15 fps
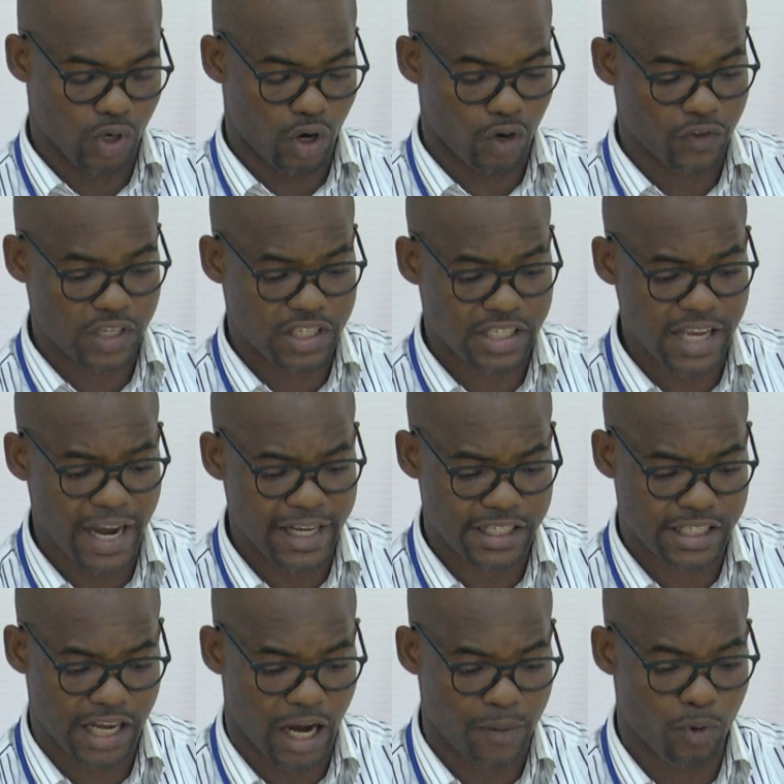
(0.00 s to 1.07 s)
of the
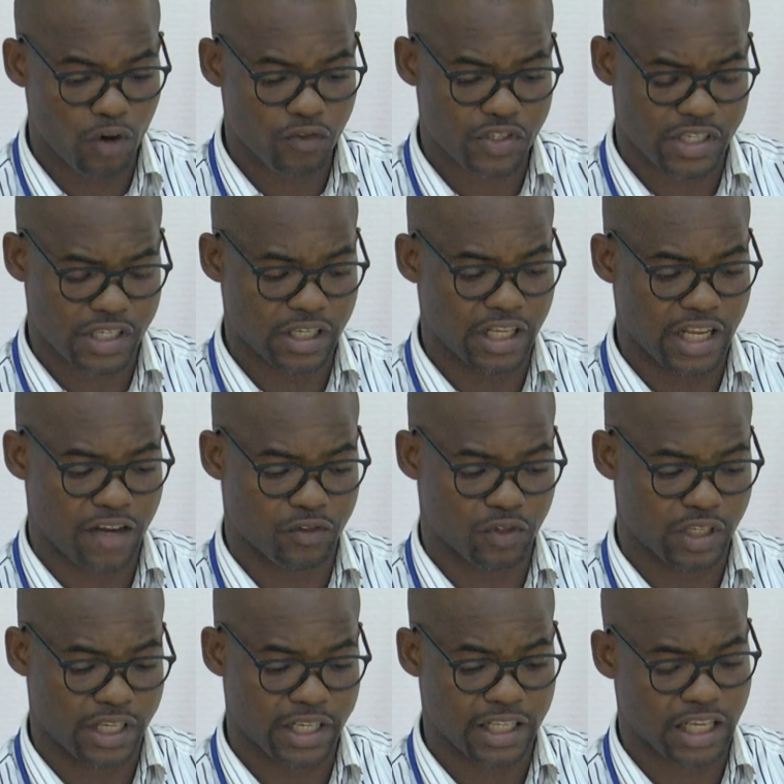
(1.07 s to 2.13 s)
site above sea
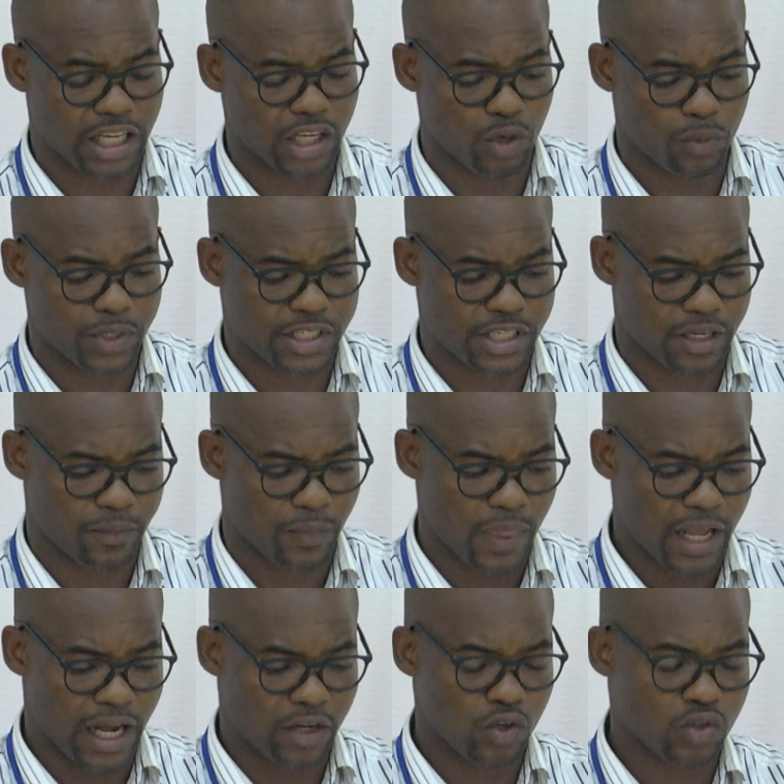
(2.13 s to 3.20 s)
level in kilometer.
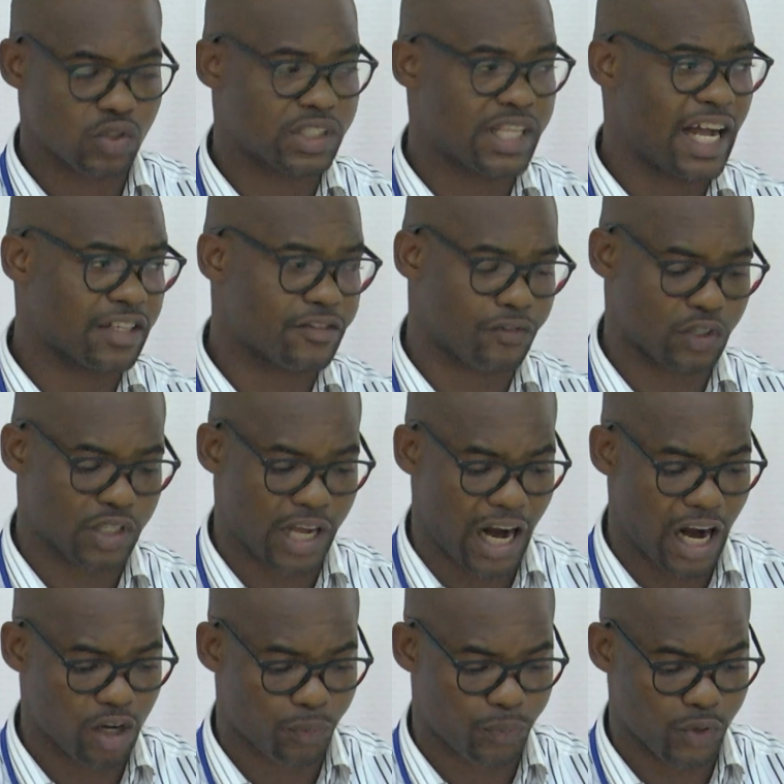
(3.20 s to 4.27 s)
And also that for the
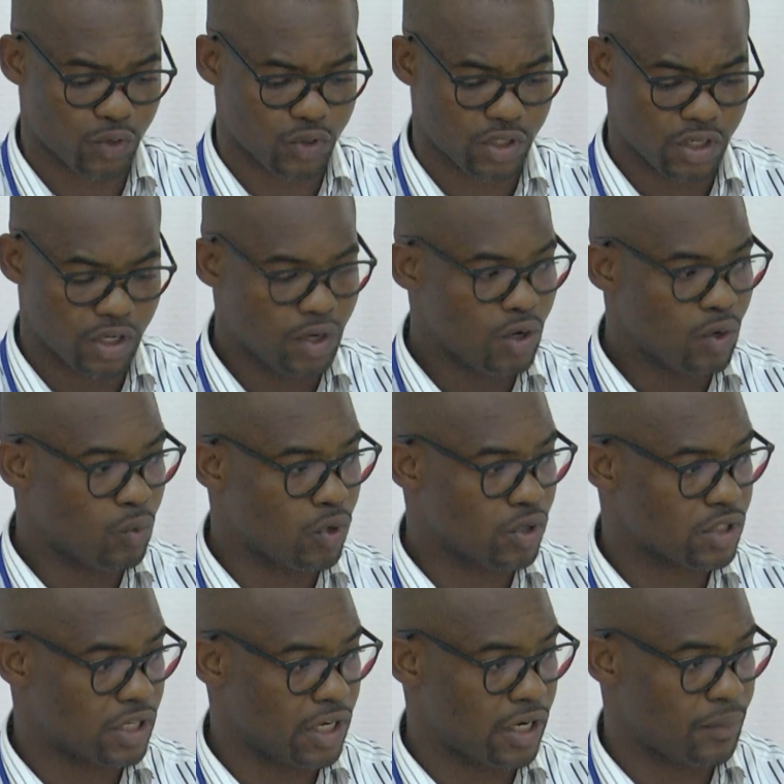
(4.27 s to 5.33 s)
output
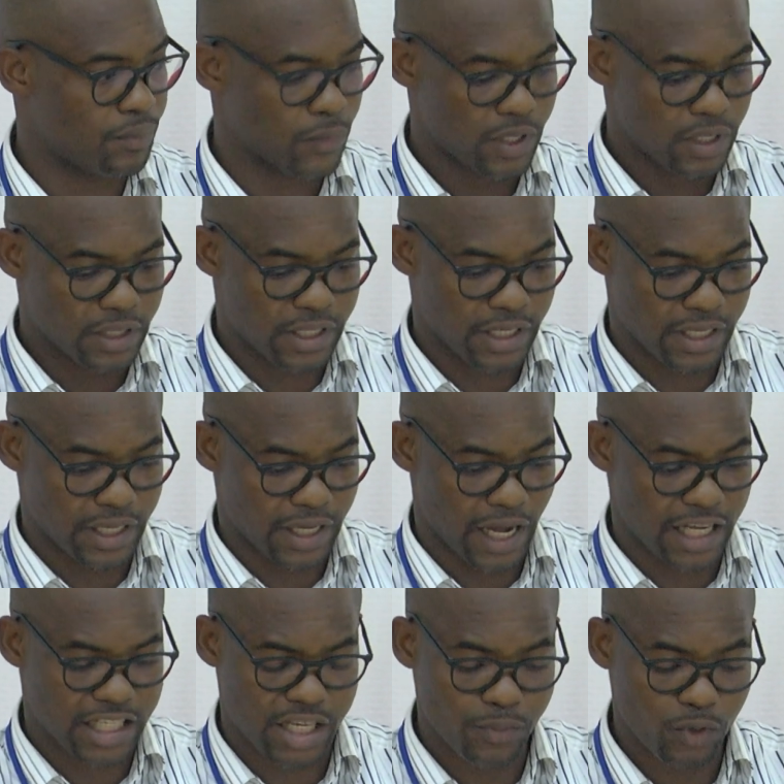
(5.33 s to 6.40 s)
was the
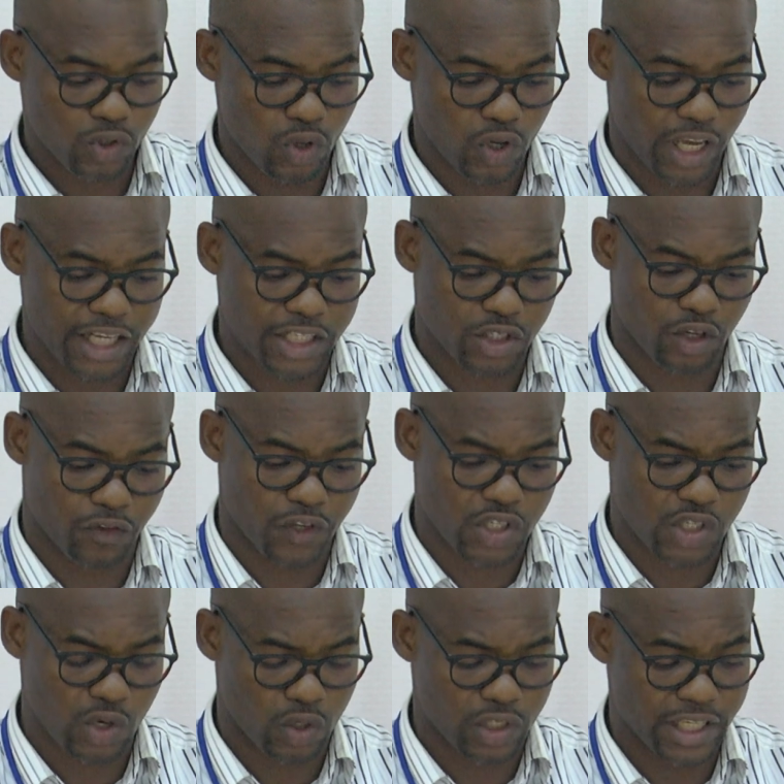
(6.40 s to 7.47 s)
azimuth location of the
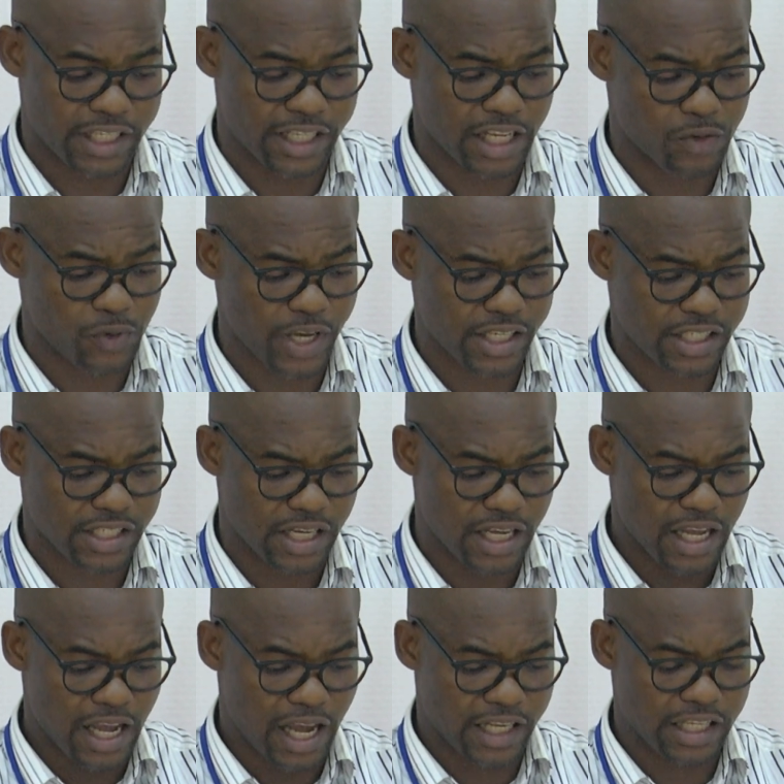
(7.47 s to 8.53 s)
sun in degrees
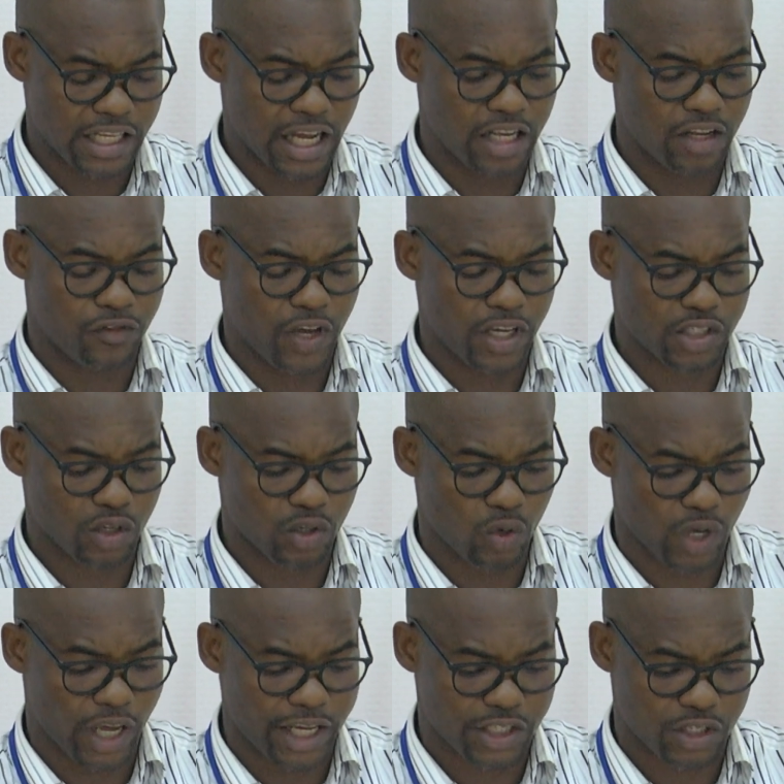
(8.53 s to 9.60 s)
and the elevation
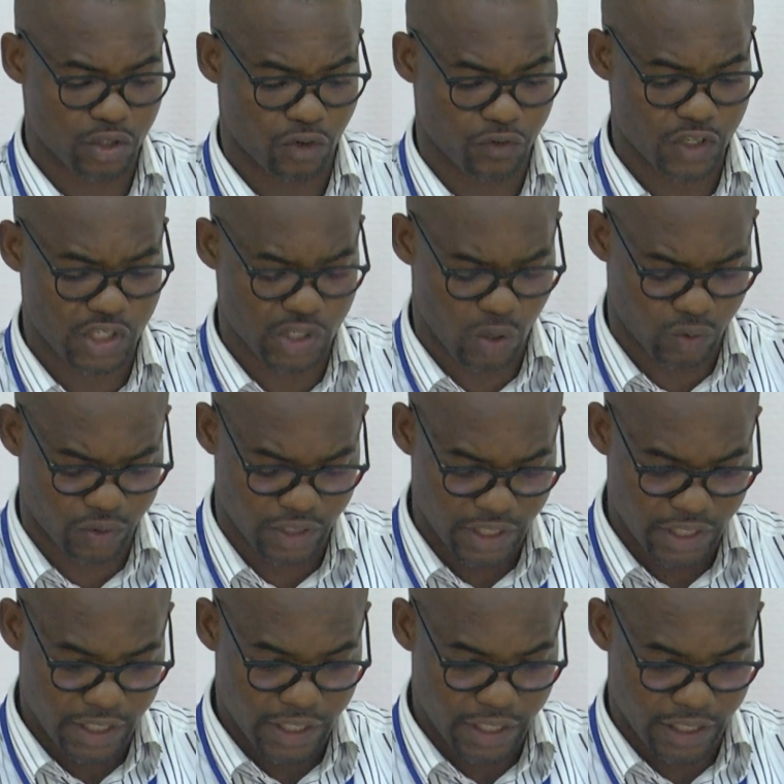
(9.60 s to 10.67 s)
location of the sun
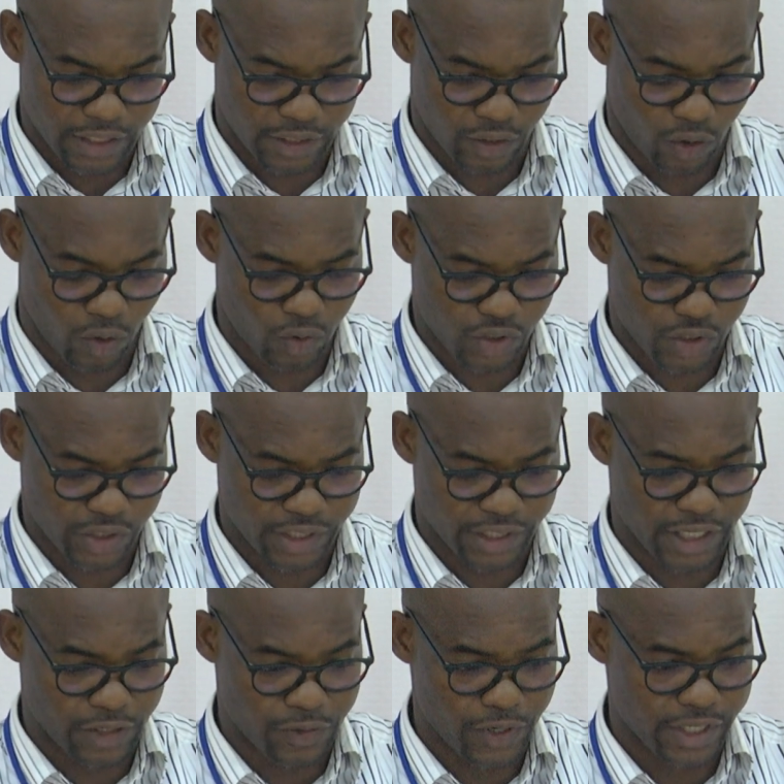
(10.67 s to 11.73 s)
also in
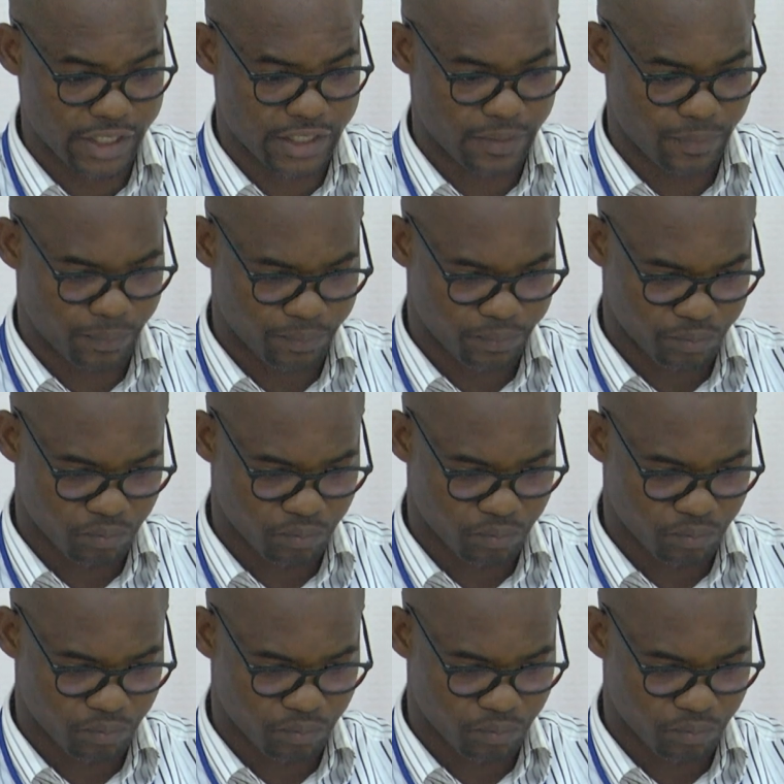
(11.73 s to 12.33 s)
degrees.